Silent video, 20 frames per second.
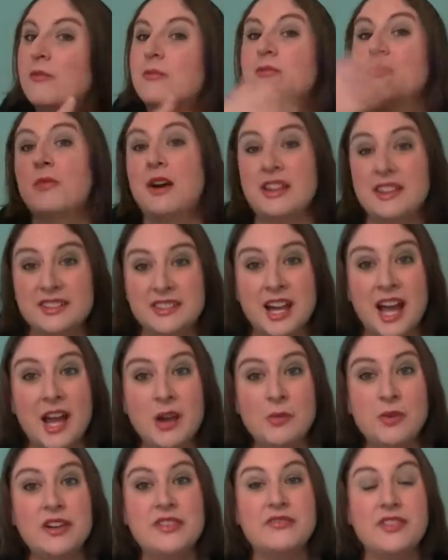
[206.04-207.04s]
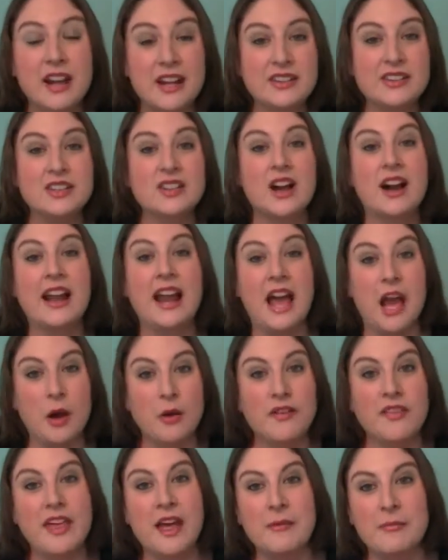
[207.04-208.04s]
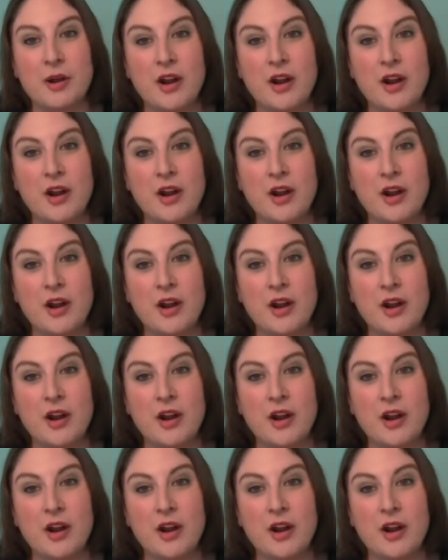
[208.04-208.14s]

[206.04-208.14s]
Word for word: by the time we finally got out of that